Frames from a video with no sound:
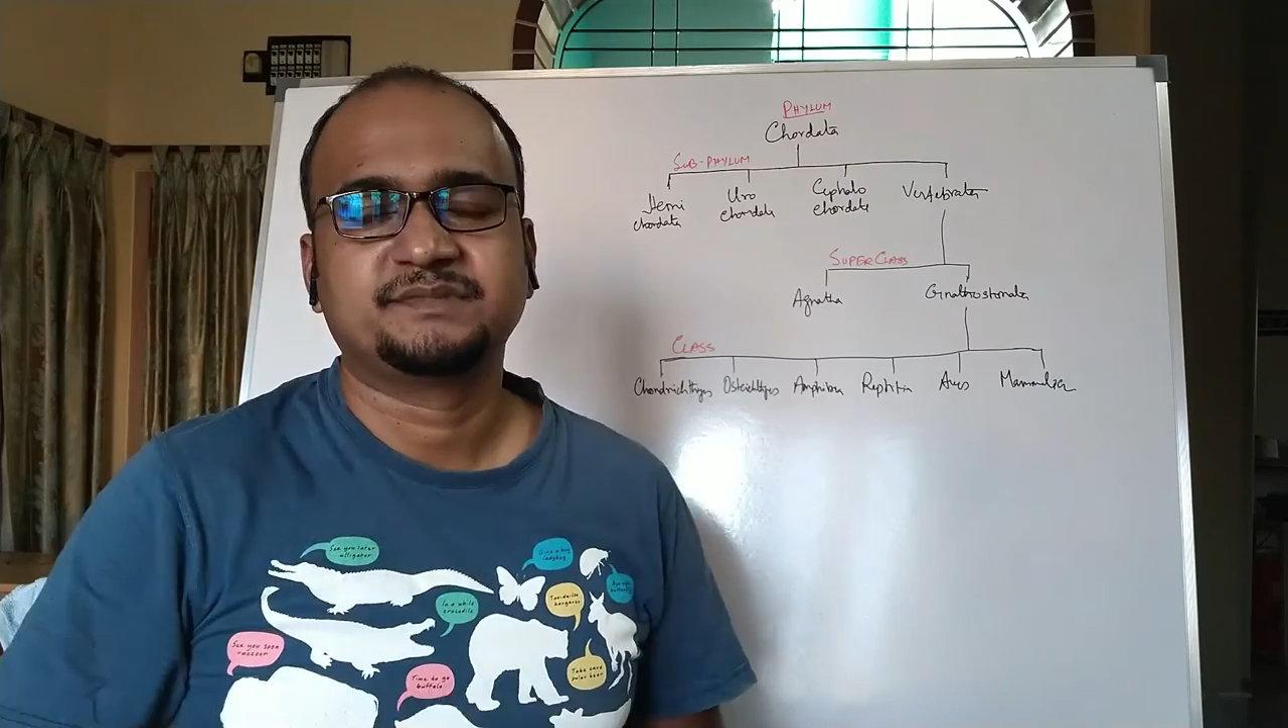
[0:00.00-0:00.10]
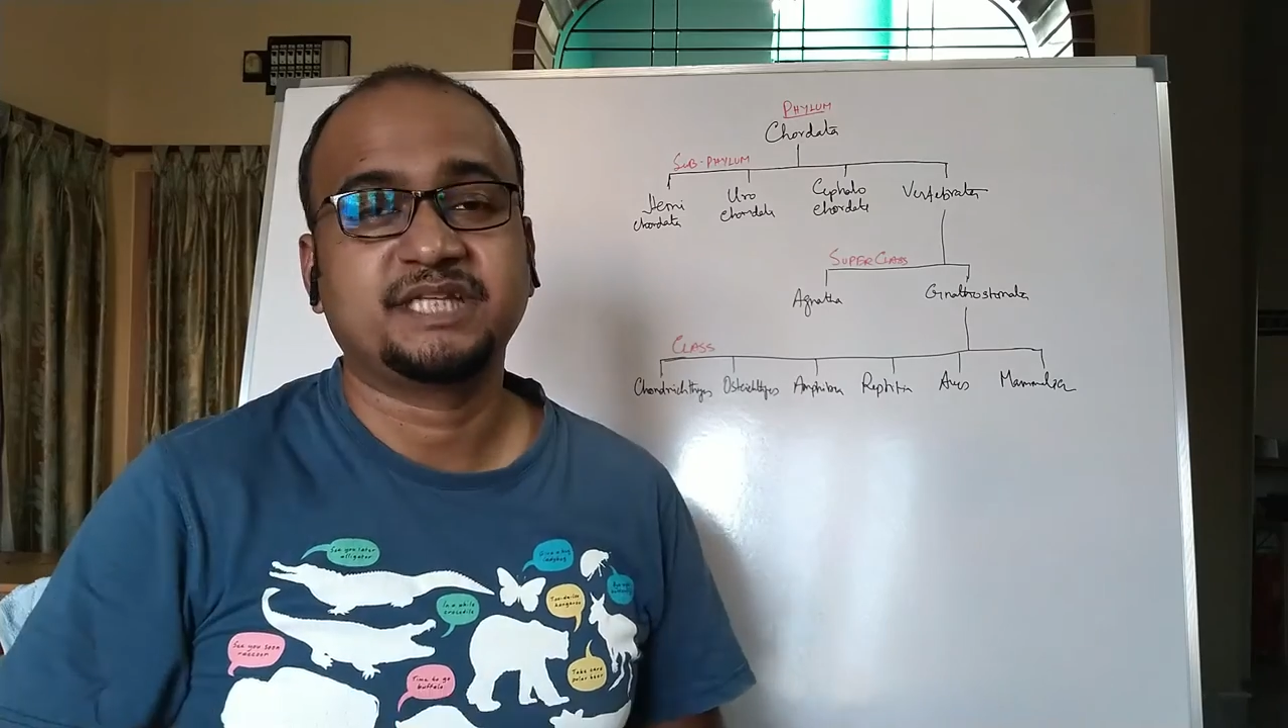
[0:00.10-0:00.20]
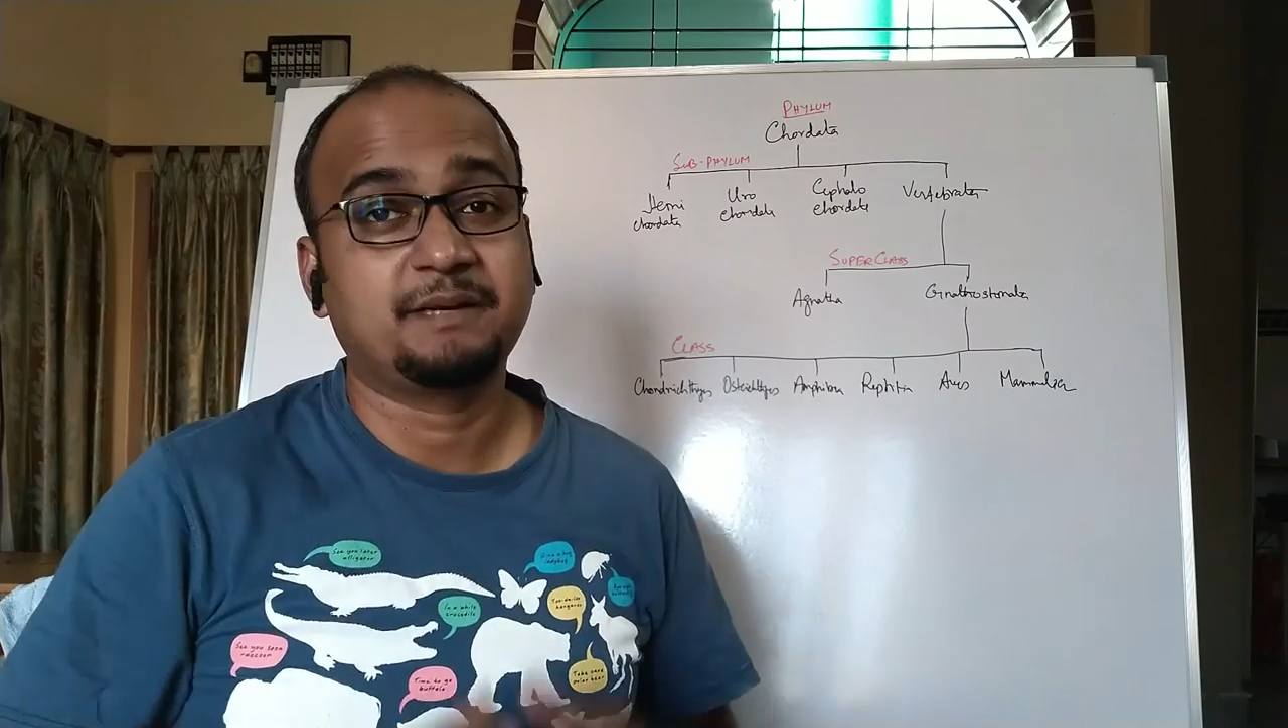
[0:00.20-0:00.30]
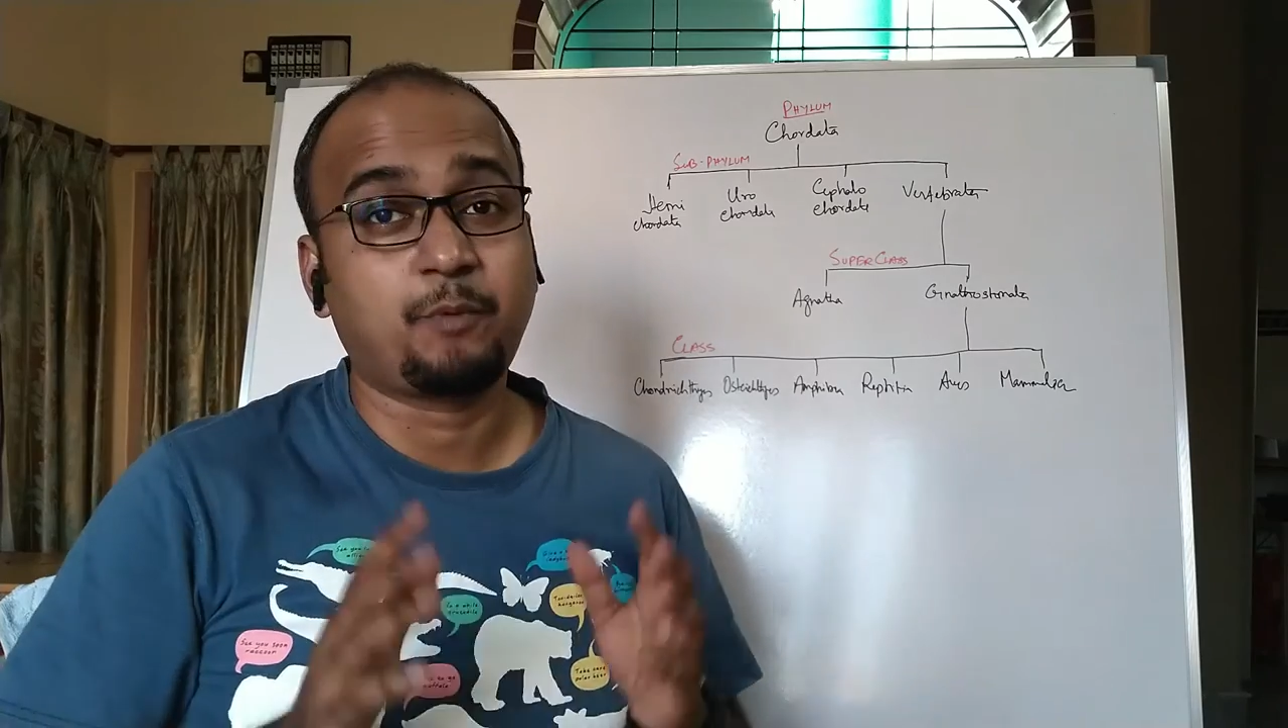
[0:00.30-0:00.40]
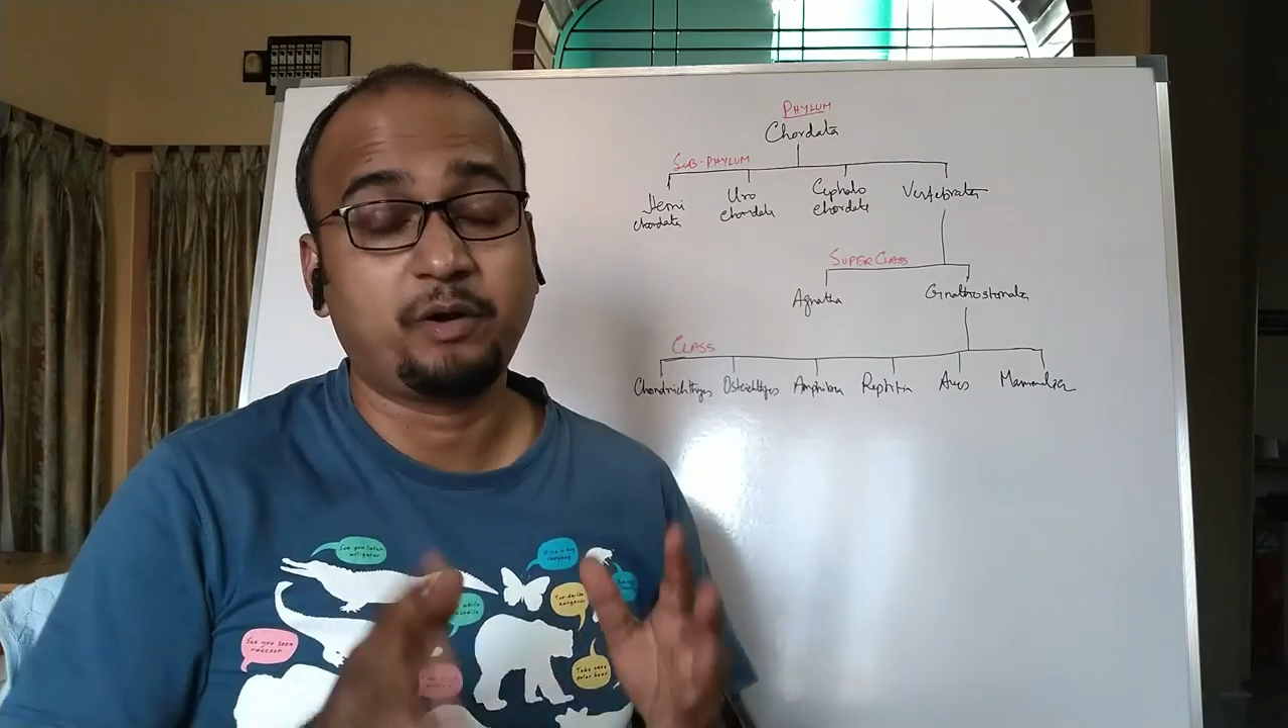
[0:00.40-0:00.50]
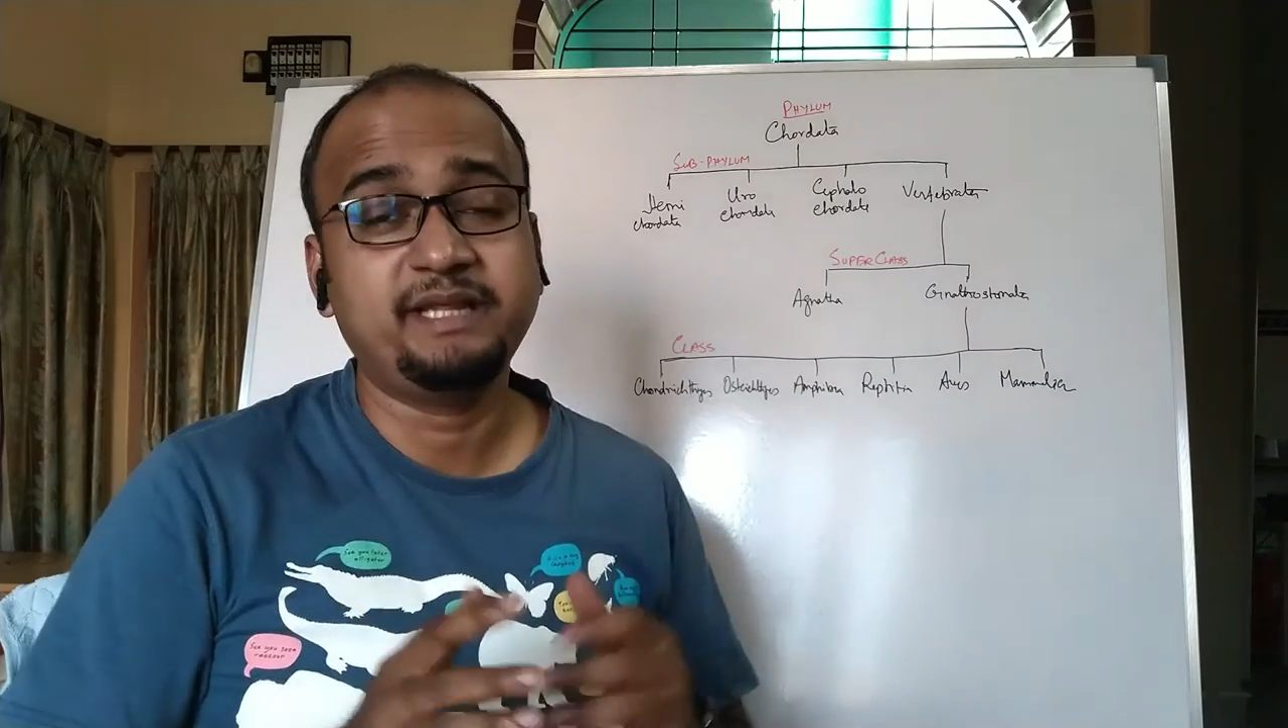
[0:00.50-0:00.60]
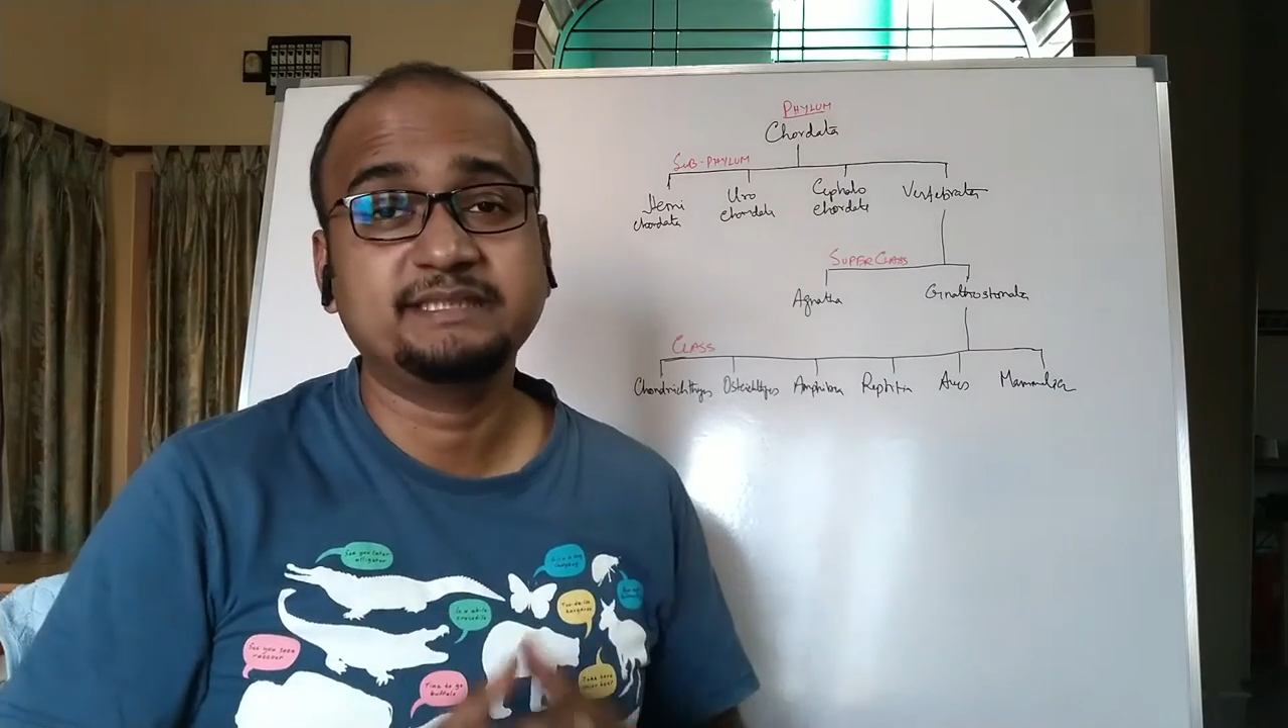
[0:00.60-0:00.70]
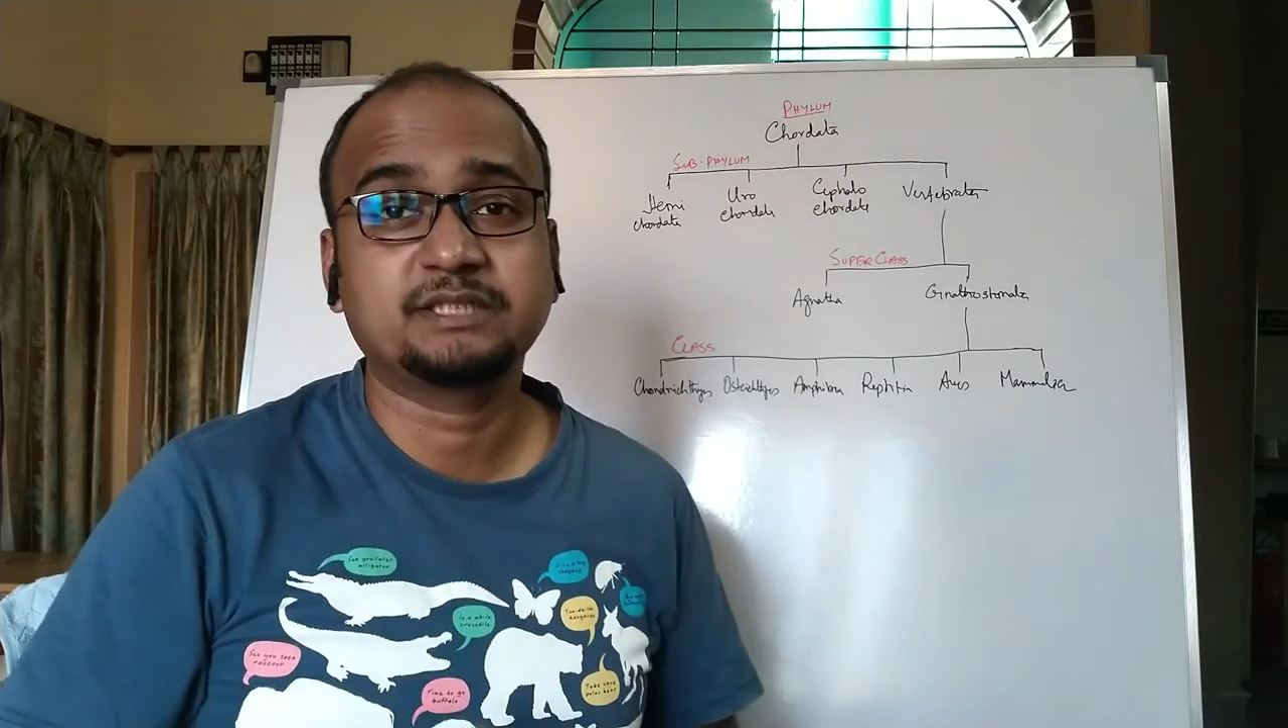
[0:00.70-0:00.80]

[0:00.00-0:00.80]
Their body